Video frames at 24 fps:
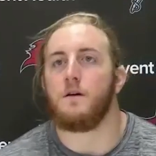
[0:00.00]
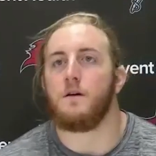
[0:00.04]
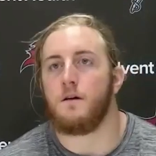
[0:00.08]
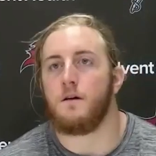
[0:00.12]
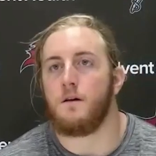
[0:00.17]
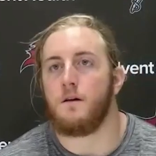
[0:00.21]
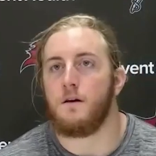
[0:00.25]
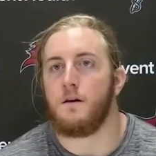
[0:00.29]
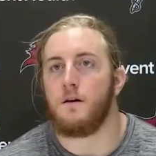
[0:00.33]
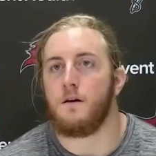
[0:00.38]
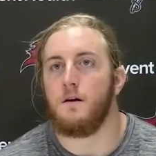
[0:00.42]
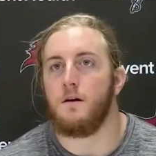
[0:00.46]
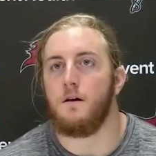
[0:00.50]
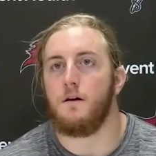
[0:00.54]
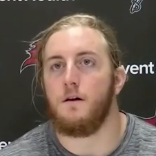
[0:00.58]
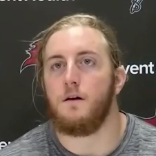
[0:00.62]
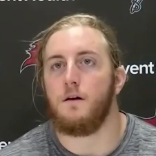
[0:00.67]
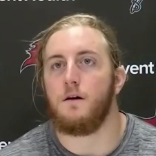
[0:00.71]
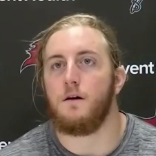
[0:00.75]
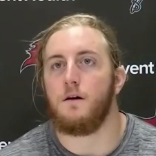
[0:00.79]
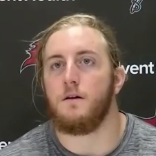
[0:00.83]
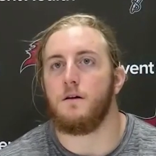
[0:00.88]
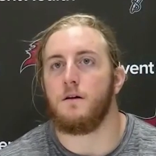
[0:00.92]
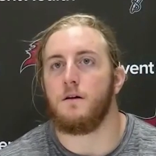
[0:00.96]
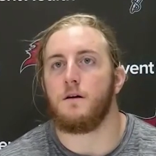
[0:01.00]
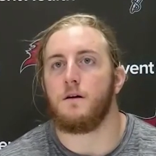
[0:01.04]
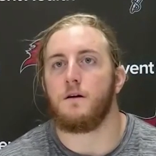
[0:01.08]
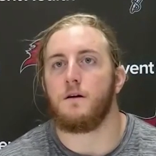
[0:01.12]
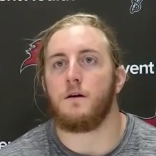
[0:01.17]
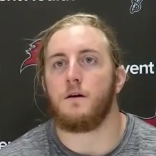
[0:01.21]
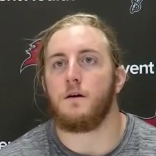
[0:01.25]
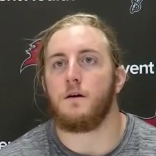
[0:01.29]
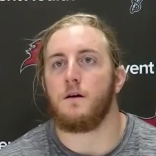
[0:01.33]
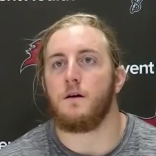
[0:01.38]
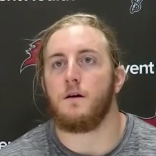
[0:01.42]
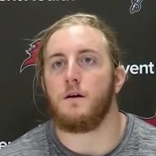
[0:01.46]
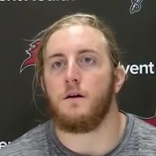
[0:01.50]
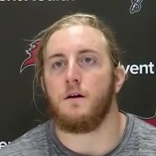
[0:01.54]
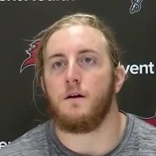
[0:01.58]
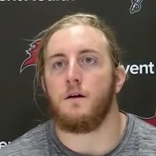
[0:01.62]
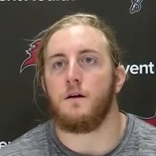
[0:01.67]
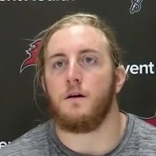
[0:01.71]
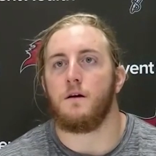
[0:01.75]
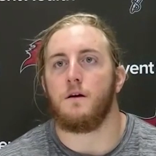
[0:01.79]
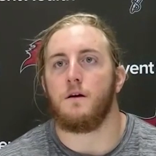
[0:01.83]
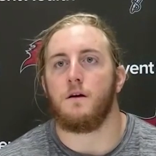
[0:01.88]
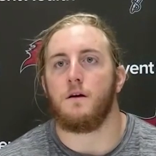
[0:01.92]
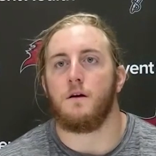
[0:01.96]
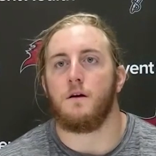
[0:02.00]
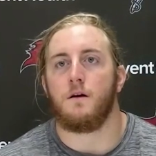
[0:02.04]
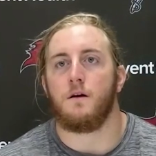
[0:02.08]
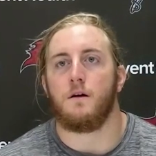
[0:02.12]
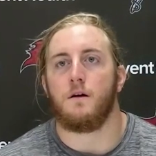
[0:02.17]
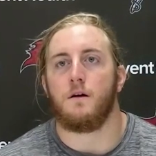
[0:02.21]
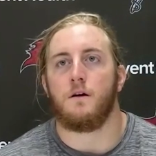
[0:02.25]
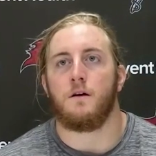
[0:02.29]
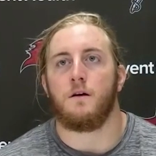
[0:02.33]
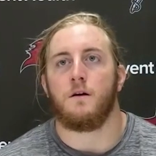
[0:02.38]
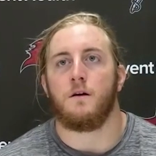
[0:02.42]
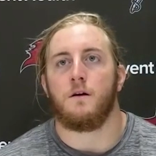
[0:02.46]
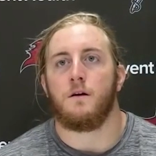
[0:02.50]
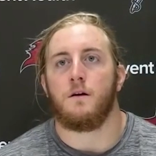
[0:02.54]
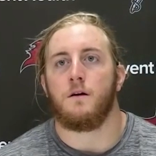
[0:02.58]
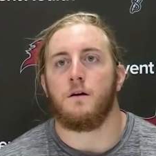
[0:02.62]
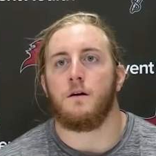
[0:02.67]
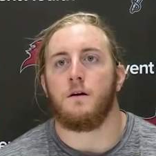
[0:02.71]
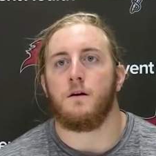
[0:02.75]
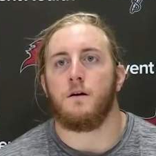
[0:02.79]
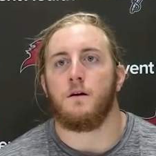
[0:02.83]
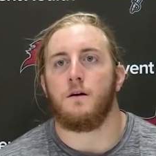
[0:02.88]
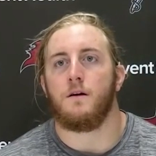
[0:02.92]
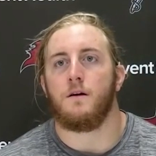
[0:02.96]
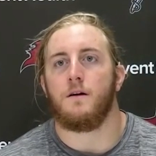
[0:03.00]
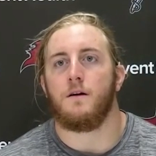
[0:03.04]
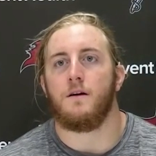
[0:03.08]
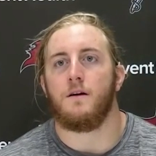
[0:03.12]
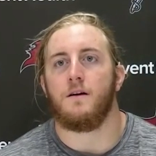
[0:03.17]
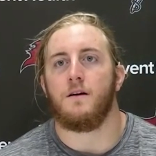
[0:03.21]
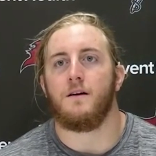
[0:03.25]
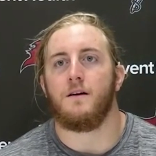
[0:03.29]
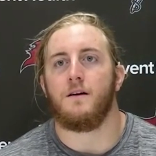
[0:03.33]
(no one is talking)